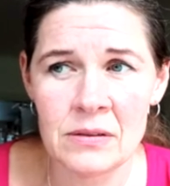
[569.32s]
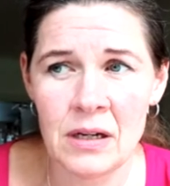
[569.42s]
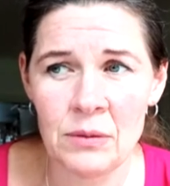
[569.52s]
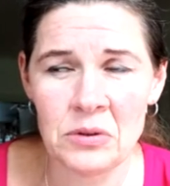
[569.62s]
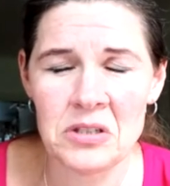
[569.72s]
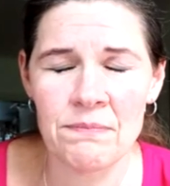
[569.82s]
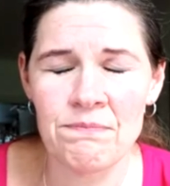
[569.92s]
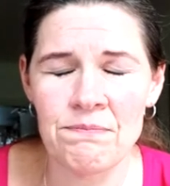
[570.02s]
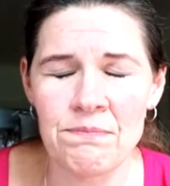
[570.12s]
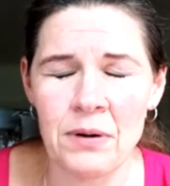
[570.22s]
I want a
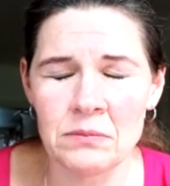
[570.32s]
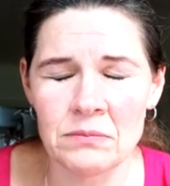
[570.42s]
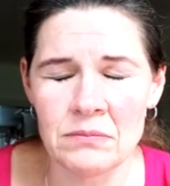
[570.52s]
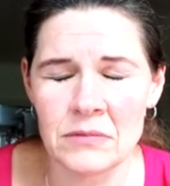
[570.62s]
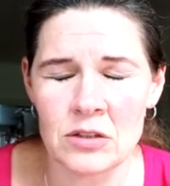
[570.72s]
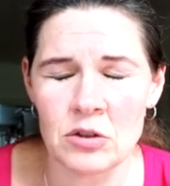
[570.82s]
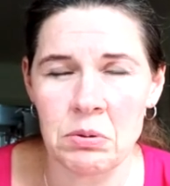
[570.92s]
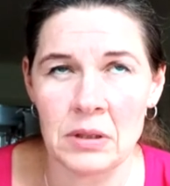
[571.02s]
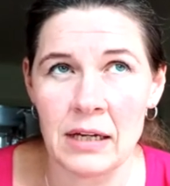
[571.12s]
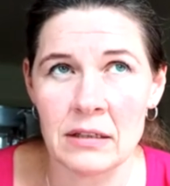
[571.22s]
bomb to drop
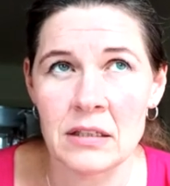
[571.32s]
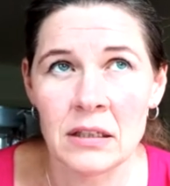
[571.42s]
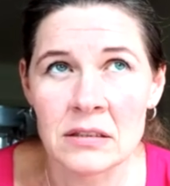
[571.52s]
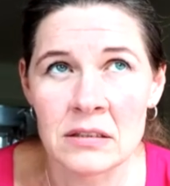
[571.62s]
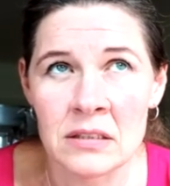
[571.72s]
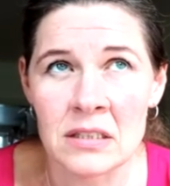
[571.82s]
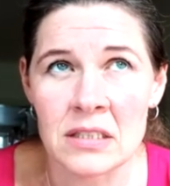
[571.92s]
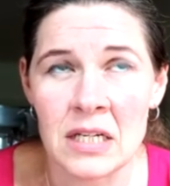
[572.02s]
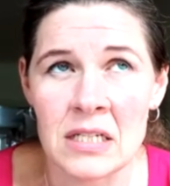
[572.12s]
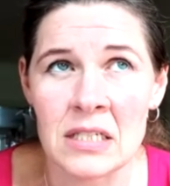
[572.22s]
on that
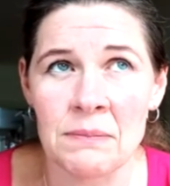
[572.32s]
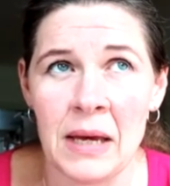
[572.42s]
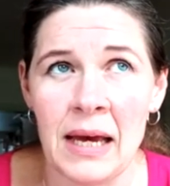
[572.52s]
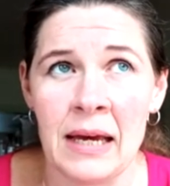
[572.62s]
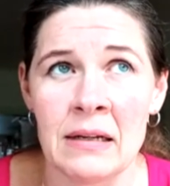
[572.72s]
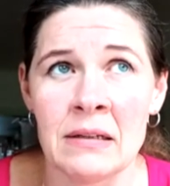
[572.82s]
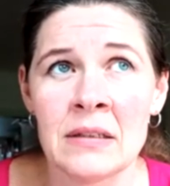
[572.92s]
condescending man.